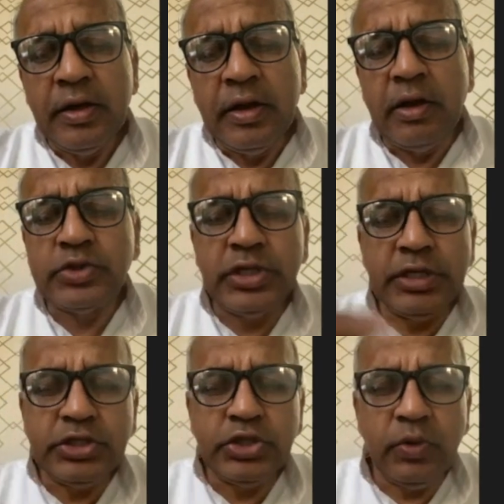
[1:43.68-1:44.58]
Now,
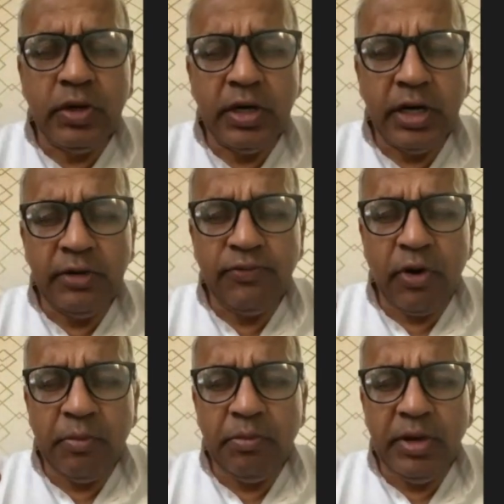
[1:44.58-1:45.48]
since you heard
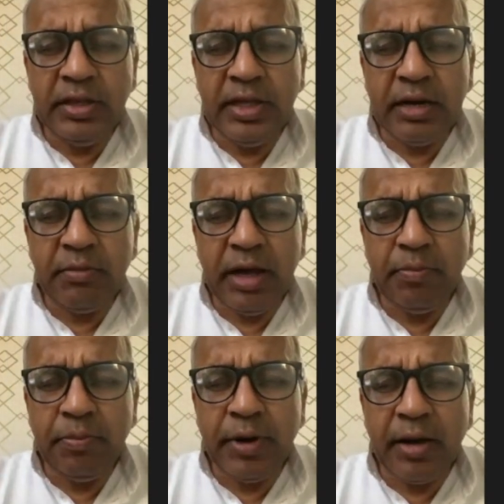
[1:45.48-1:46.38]
from me that my
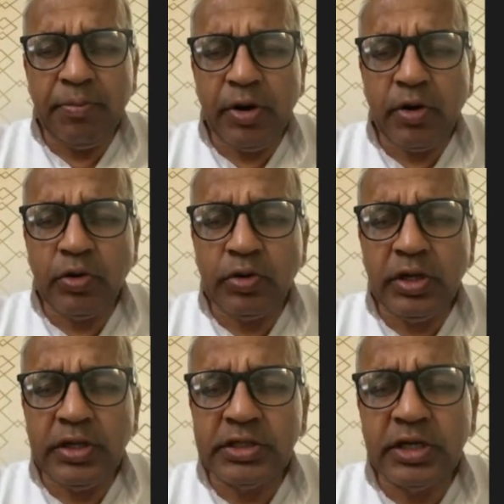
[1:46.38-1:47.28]
para
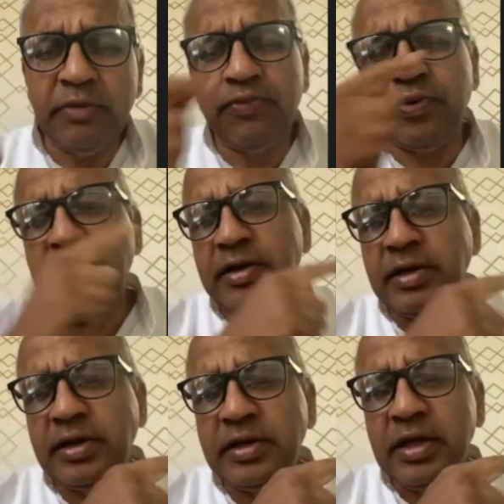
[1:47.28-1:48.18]
prakriti is different
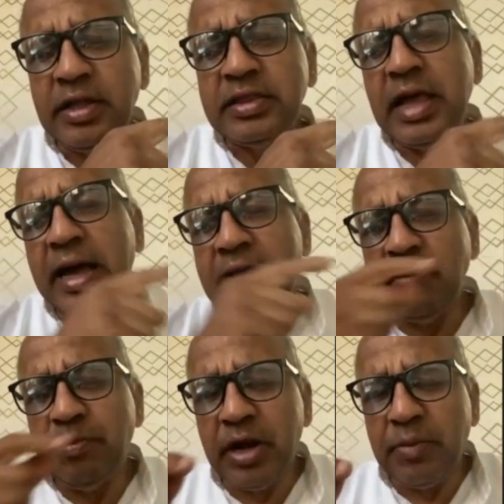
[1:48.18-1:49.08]
than
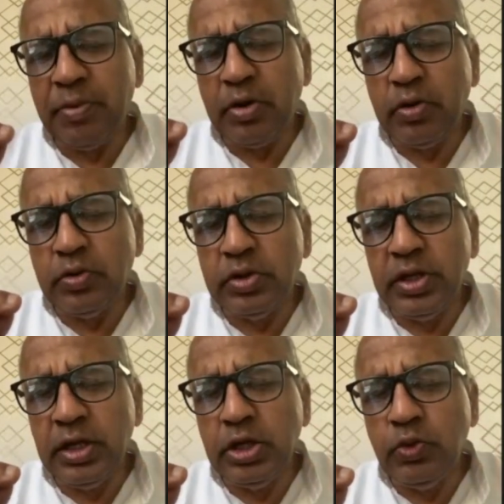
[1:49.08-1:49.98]
apara prakriti,
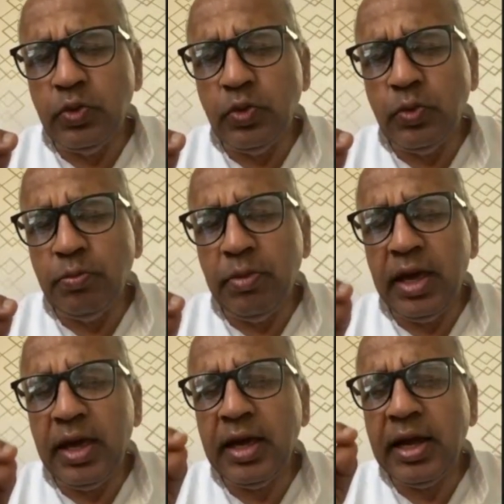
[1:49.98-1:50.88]
you
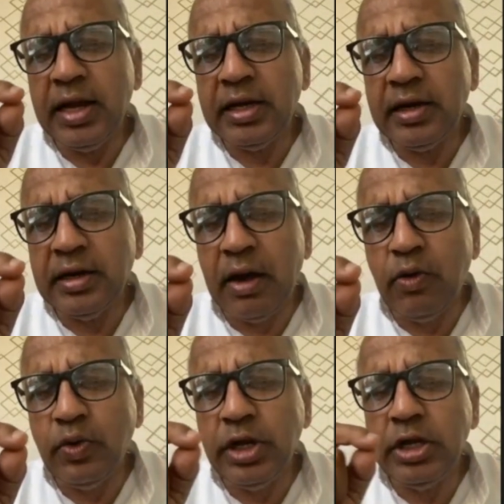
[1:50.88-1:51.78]
may get a
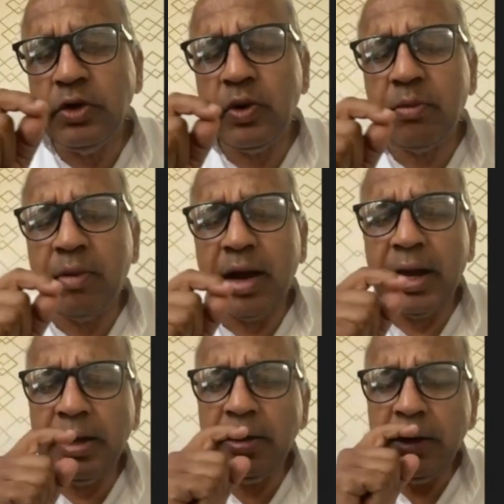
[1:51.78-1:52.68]
doubt in your
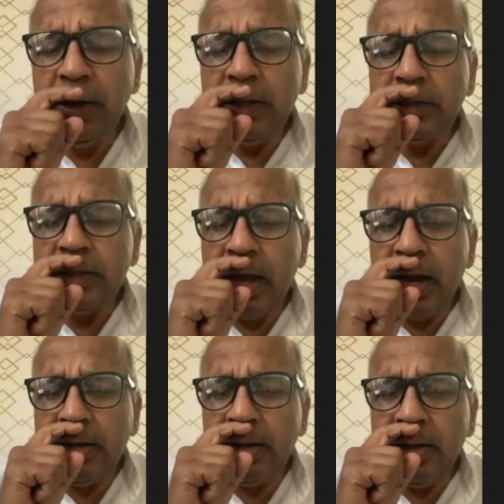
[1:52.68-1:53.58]
mind
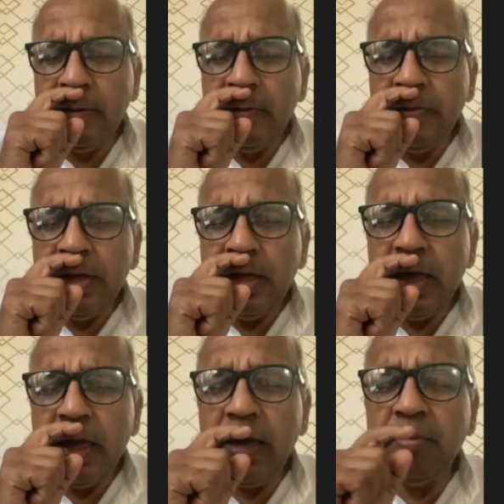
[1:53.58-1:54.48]
that
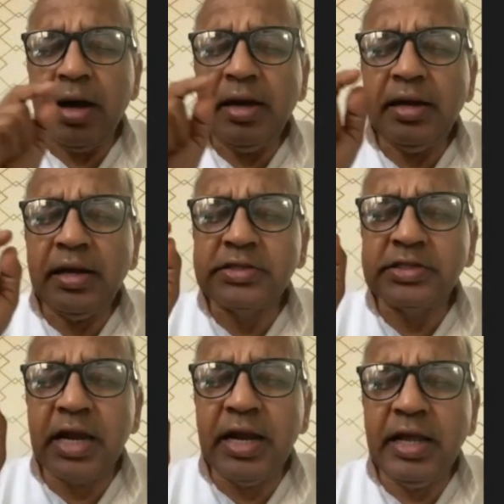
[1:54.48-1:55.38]
am I
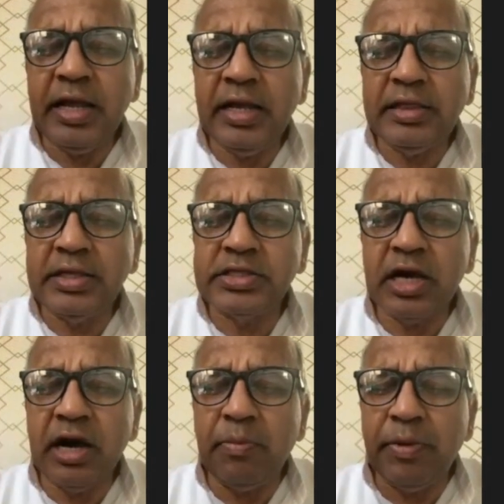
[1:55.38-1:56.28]
residing in this
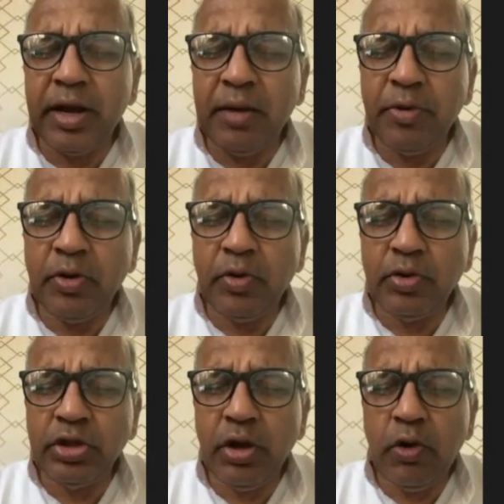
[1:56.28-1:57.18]
apara
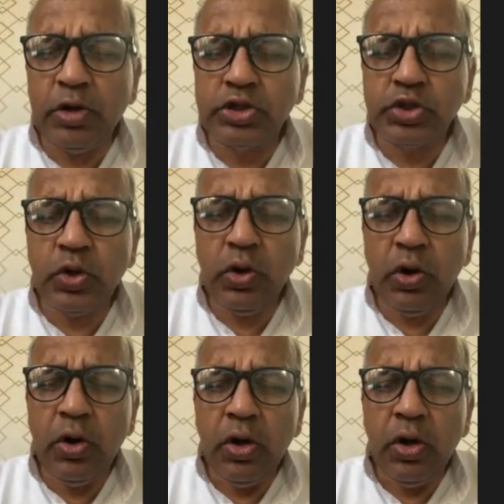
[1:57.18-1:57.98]
prakriti also,